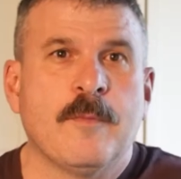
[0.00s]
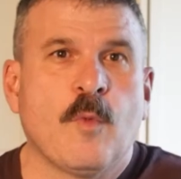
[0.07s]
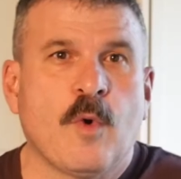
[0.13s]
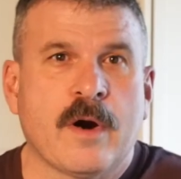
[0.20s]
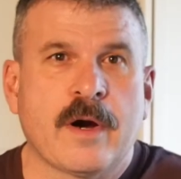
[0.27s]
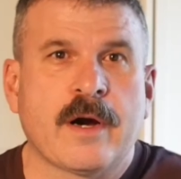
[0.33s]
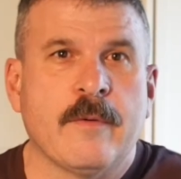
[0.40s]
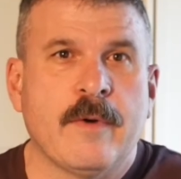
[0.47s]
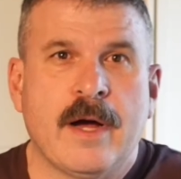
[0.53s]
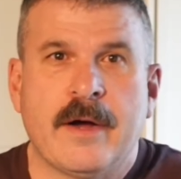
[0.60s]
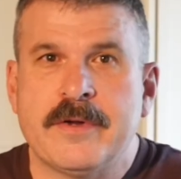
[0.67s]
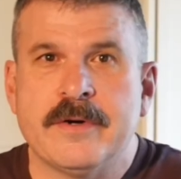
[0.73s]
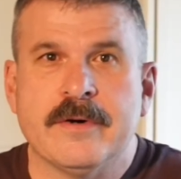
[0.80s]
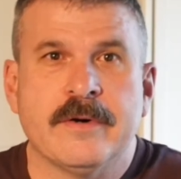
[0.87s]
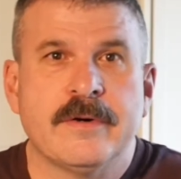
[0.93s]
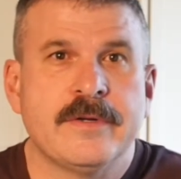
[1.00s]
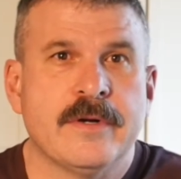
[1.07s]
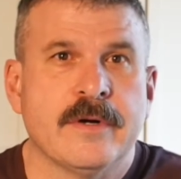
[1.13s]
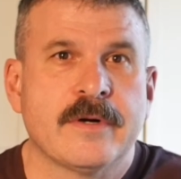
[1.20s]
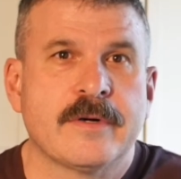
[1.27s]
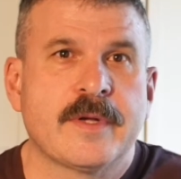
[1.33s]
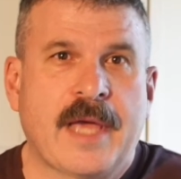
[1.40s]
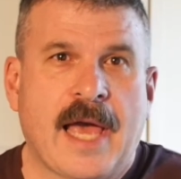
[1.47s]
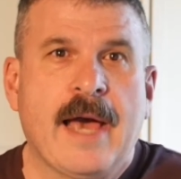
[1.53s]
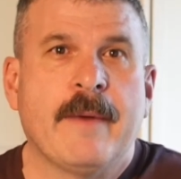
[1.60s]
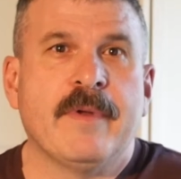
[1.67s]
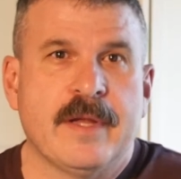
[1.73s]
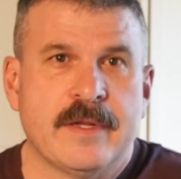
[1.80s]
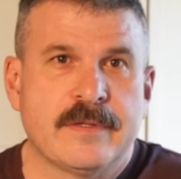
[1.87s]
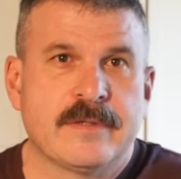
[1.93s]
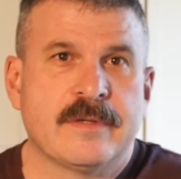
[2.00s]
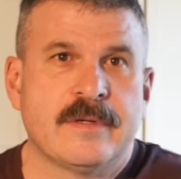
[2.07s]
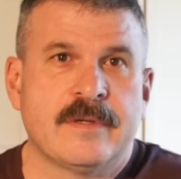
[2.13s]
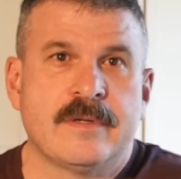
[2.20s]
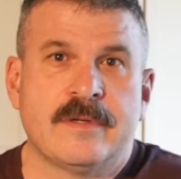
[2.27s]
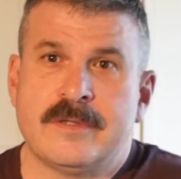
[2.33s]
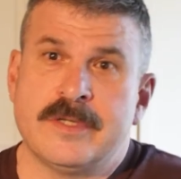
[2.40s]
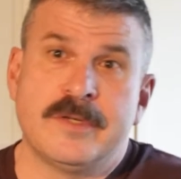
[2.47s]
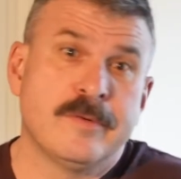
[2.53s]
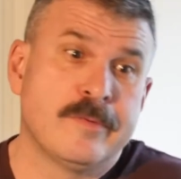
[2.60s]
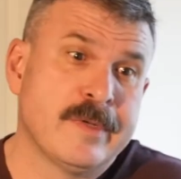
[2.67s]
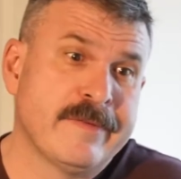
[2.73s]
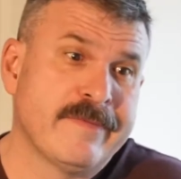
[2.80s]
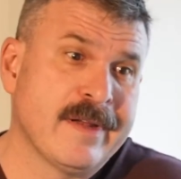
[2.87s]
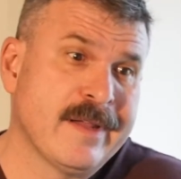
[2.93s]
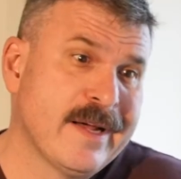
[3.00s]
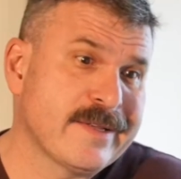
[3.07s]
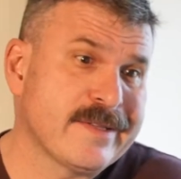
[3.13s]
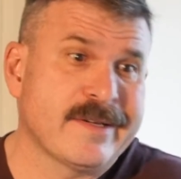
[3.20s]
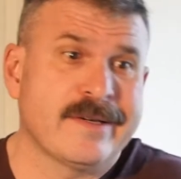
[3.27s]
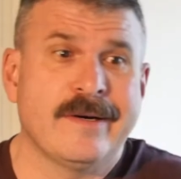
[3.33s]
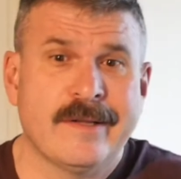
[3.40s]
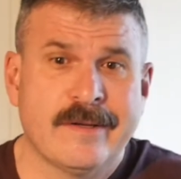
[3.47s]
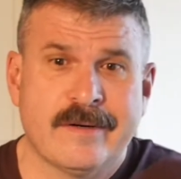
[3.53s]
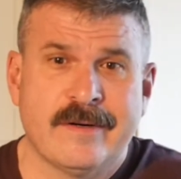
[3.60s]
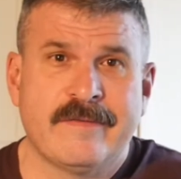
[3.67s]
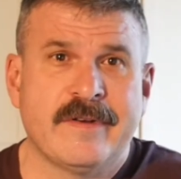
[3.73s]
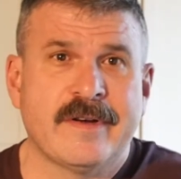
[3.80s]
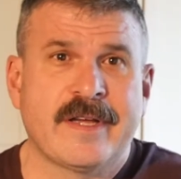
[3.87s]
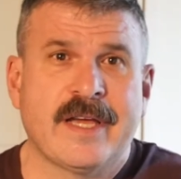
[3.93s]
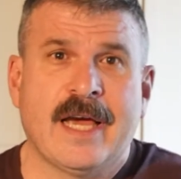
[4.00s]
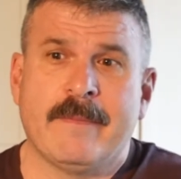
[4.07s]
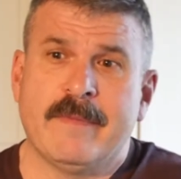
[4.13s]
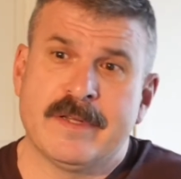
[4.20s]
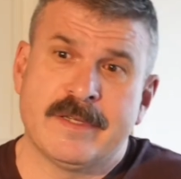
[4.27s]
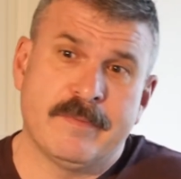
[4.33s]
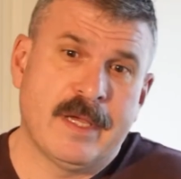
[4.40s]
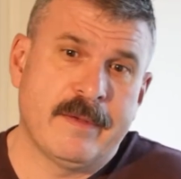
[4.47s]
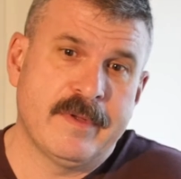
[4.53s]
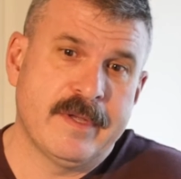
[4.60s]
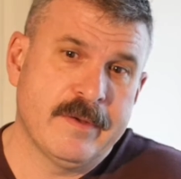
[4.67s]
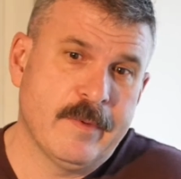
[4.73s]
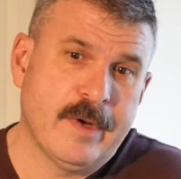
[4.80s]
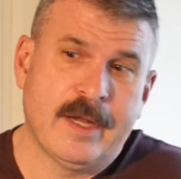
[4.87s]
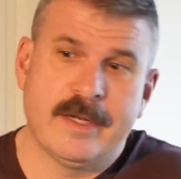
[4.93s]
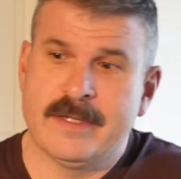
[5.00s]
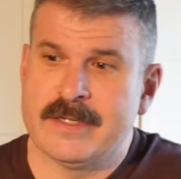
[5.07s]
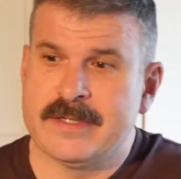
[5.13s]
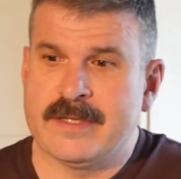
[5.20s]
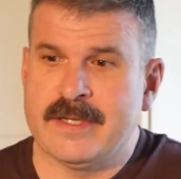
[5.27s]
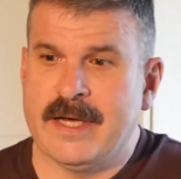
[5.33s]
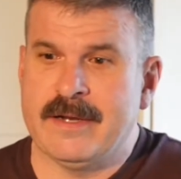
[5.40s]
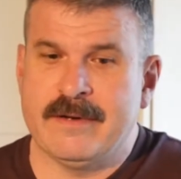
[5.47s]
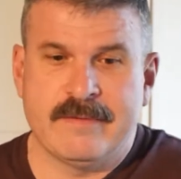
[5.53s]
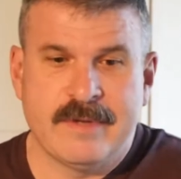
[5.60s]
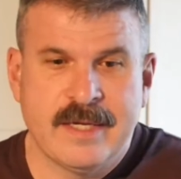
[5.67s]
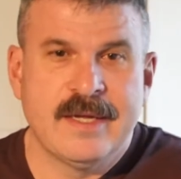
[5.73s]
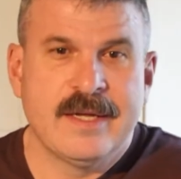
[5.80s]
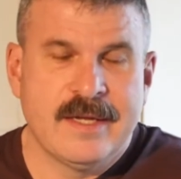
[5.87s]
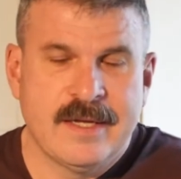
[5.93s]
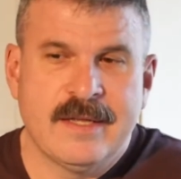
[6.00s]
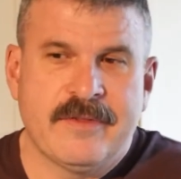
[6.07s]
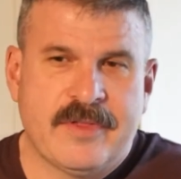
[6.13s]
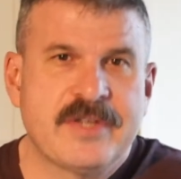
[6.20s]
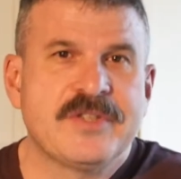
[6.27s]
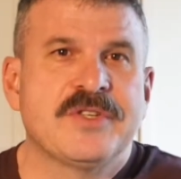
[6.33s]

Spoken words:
work around your cabinets? Do you even like the color of your cabinets? Maybe you want this, that. Things